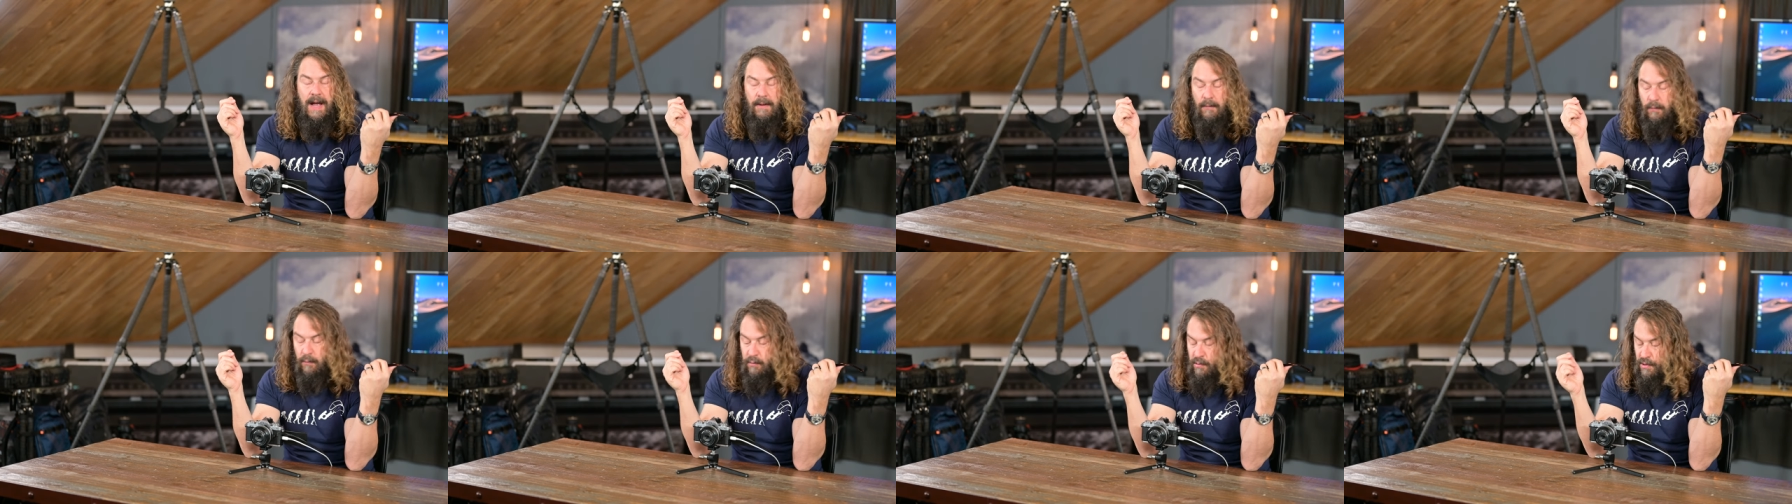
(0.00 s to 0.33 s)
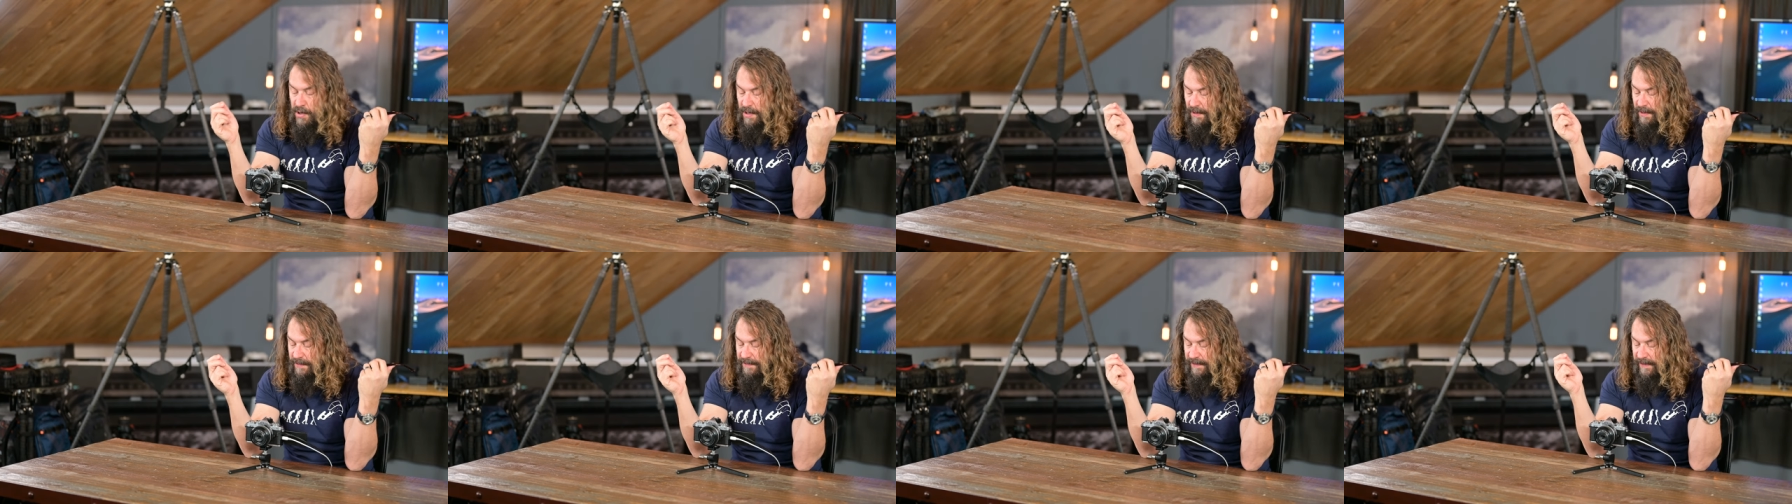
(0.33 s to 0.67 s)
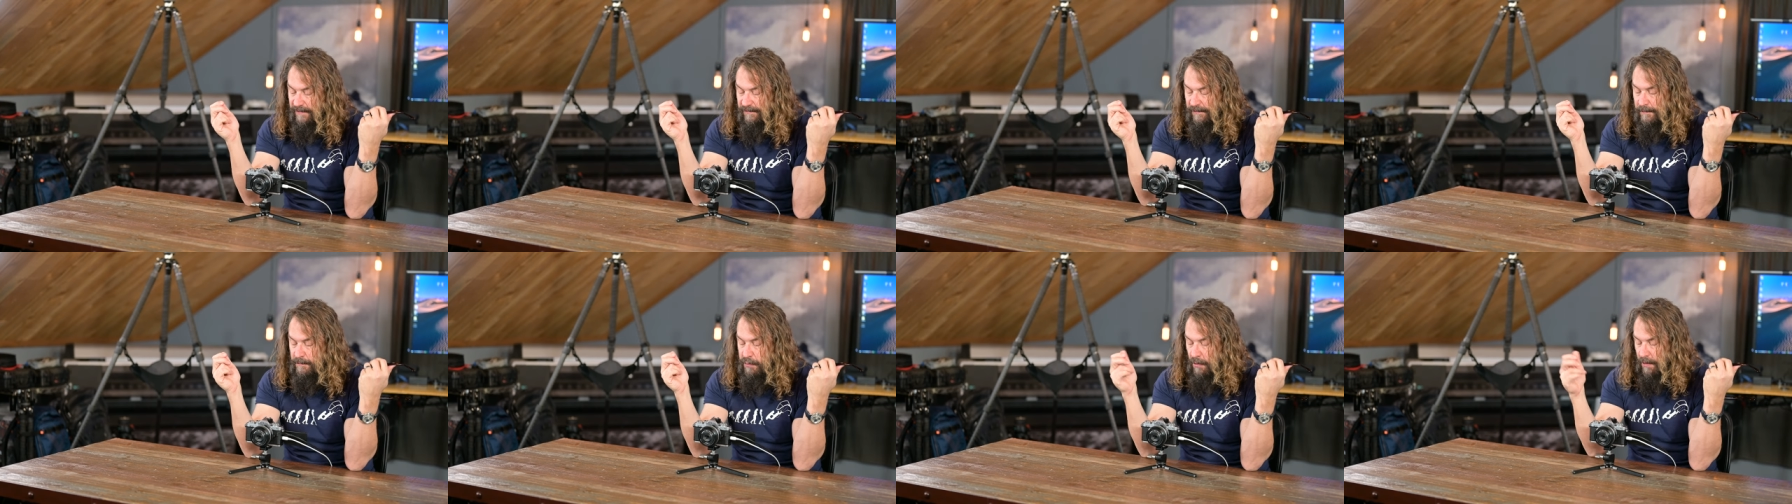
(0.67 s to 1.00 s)
I really
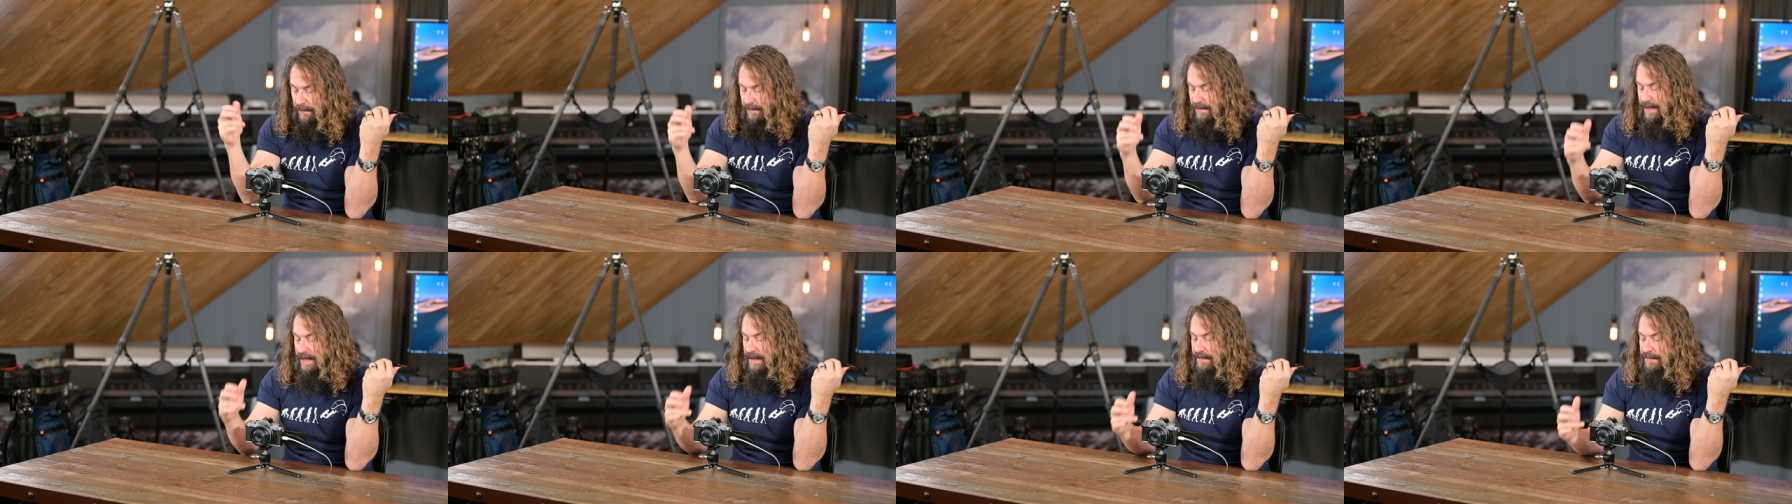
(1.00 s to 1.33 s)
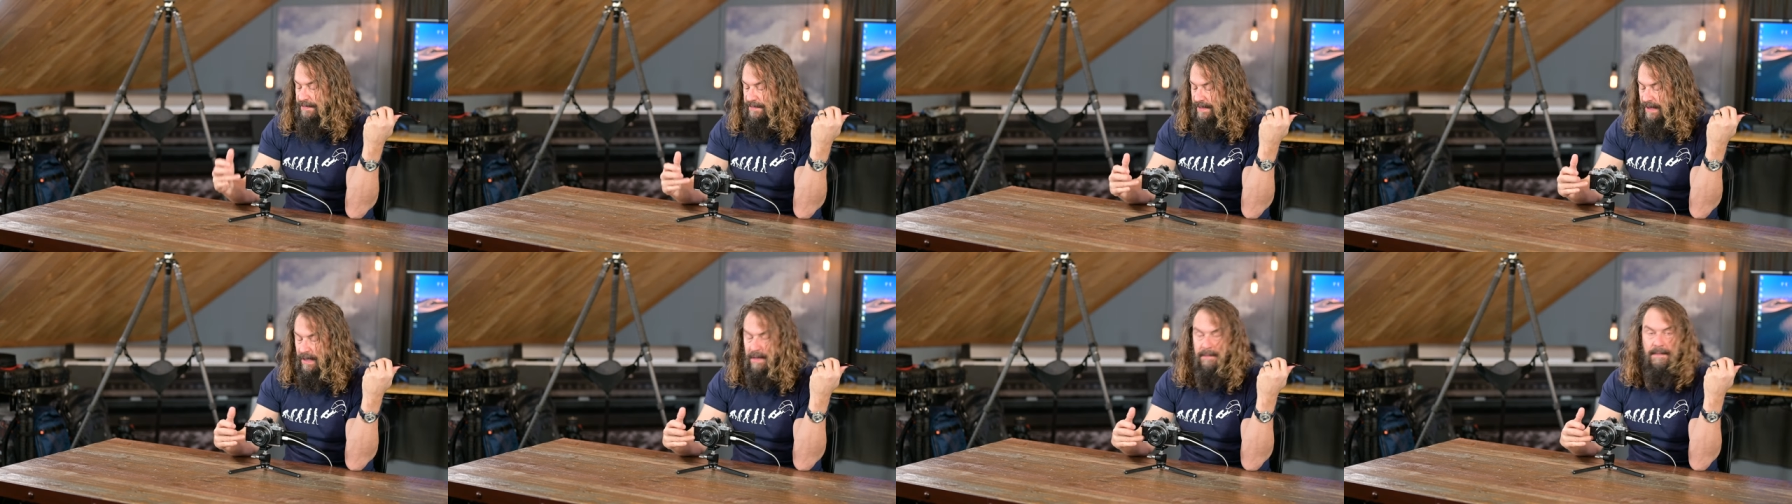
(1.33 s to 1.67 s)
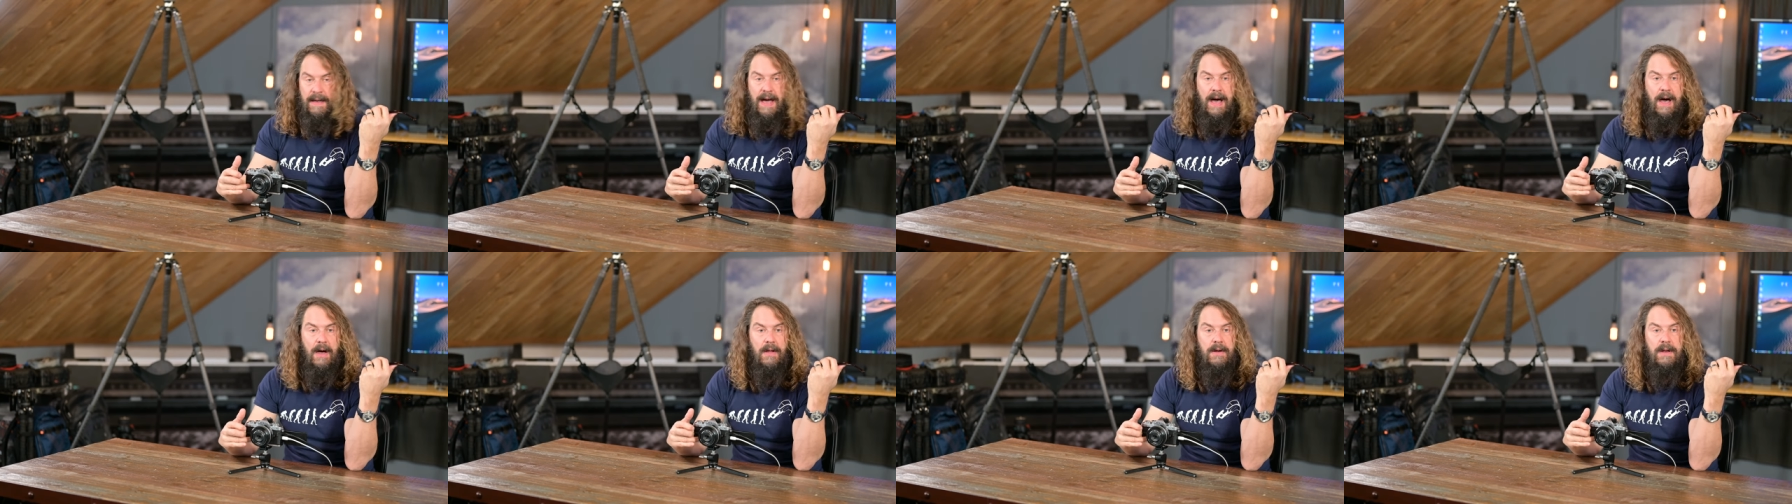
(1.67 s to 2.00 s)
think it's important that you think
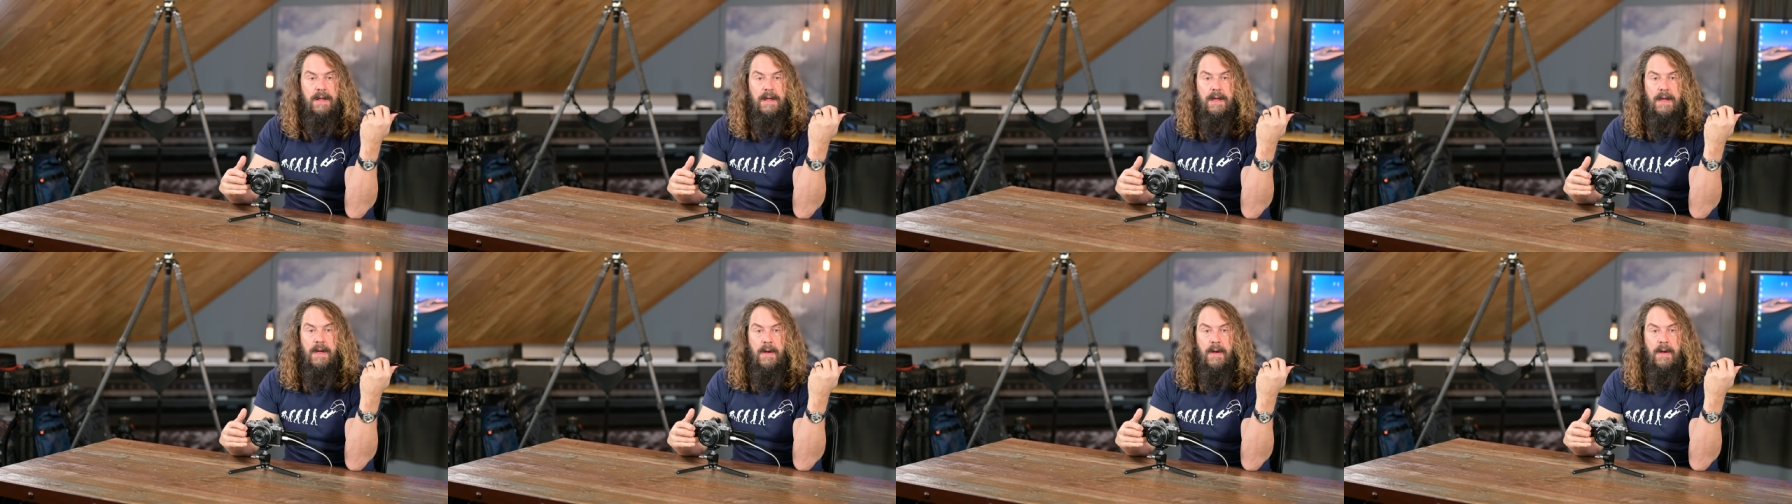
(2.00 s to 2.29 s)
about